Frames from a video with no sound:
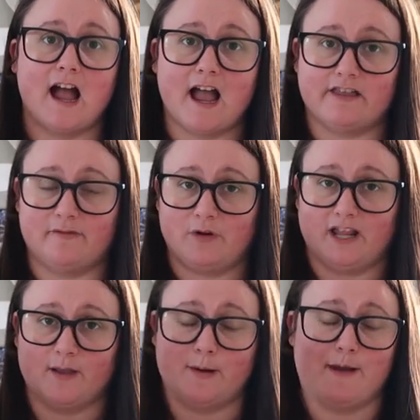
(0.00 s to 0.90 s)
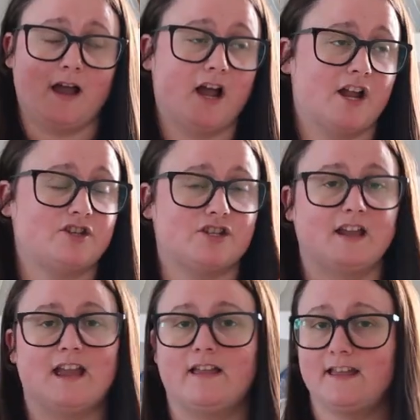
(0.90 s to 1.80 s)
I love putting them on my hutch
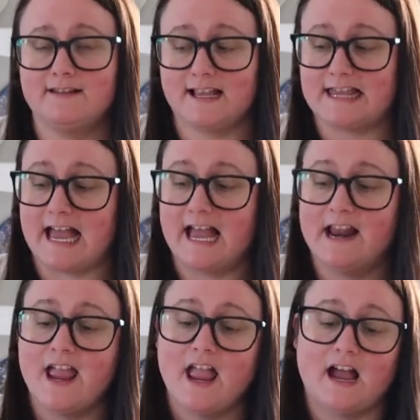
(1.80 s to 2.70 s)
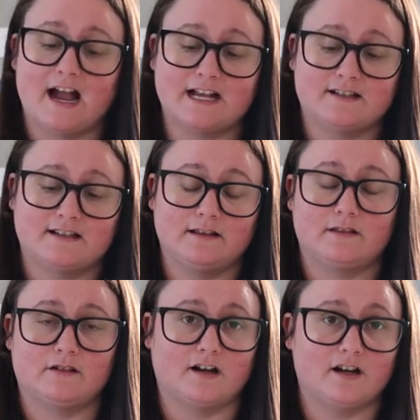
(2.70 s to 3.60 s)
things like that I just think
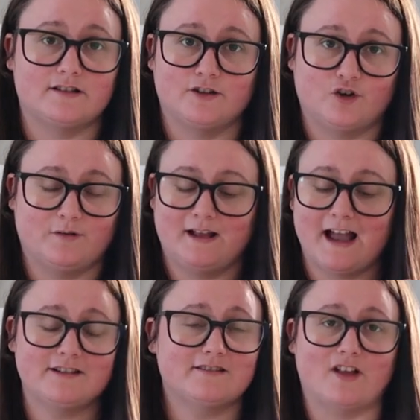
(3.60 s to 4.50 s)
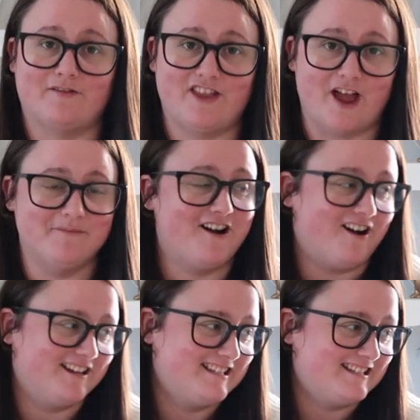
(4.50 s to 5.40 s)
that they're so, I just love them,
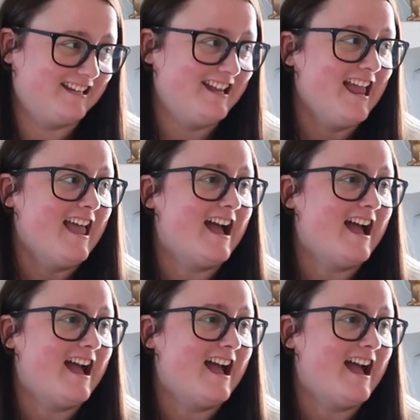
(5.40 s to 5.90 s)
honestly.